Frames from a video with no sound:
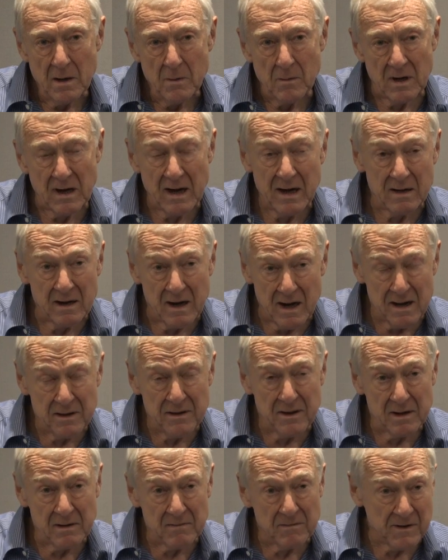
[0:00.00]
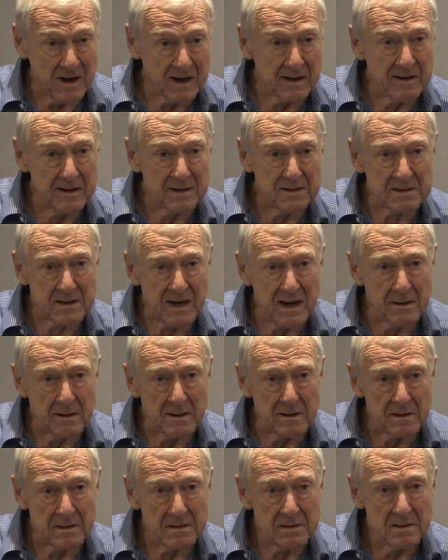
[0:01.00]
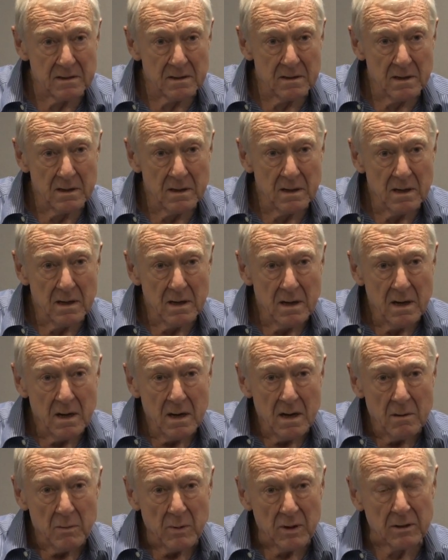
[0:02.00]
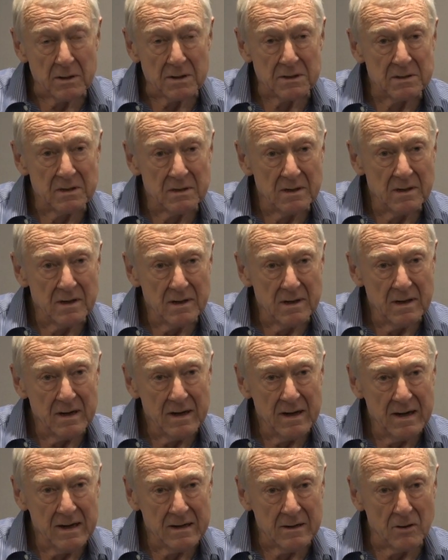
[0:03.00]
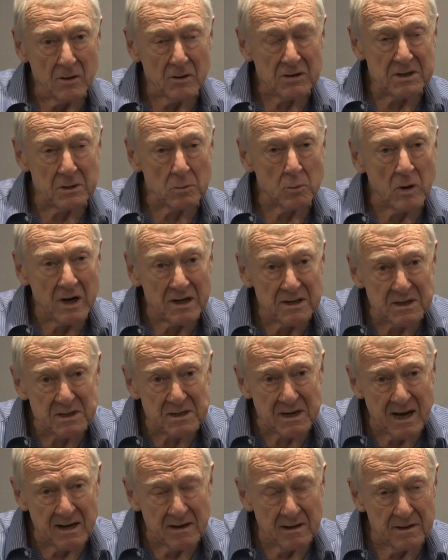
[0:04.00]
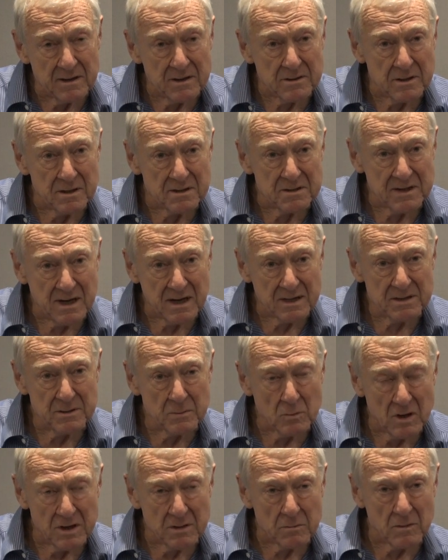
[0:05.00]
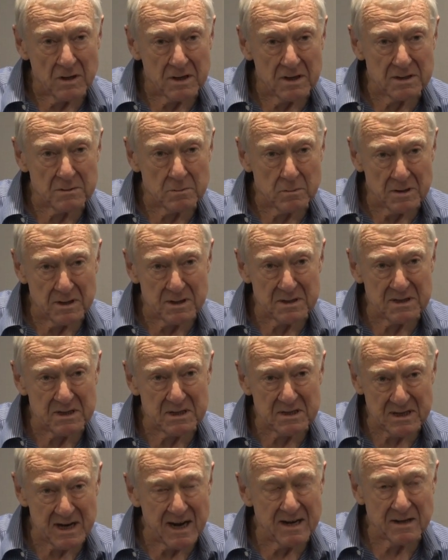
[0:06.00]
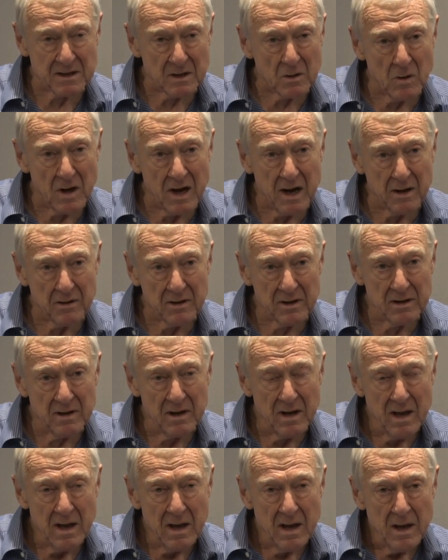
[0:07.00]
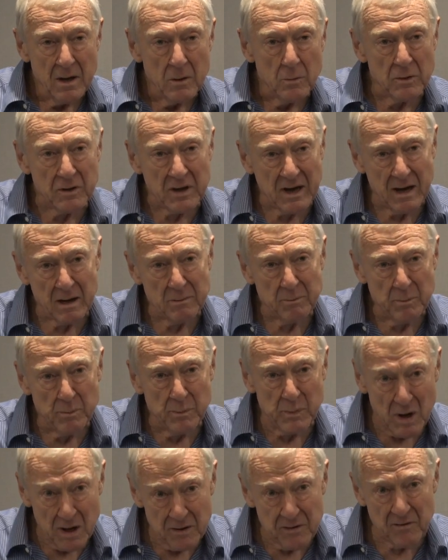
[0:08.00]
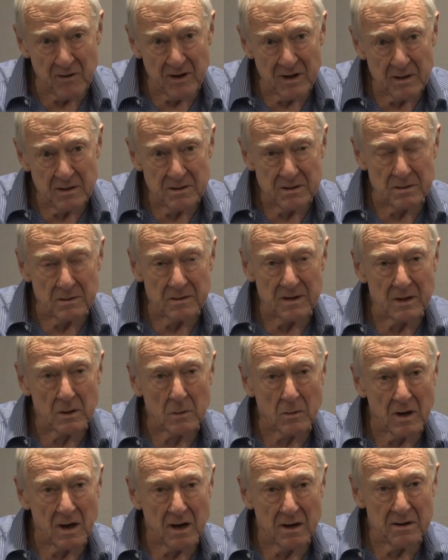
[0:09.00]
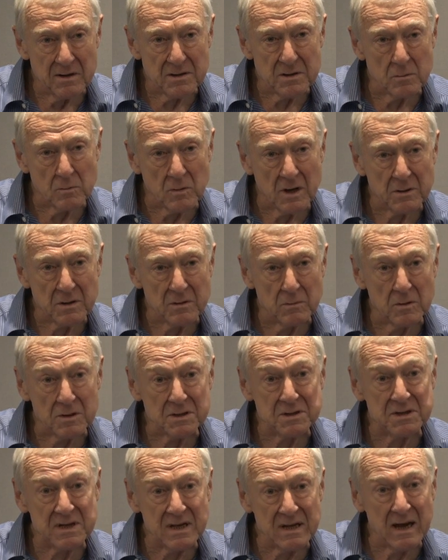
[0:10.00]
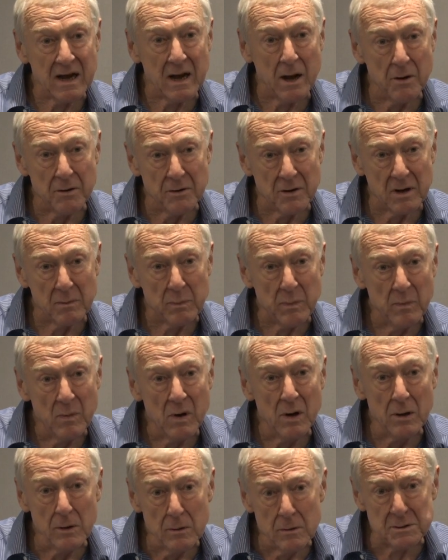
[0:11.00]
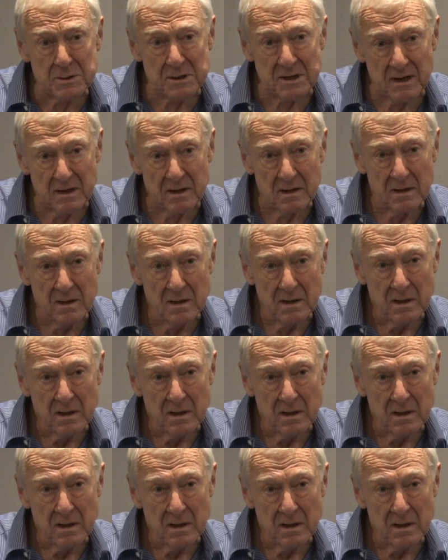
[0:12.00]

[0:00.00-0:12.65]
Well, I think, frankly, it's scandalous, because it looked at one side of the transaction, what is the state acquiring, without bothering to inquire into what was the owner losing.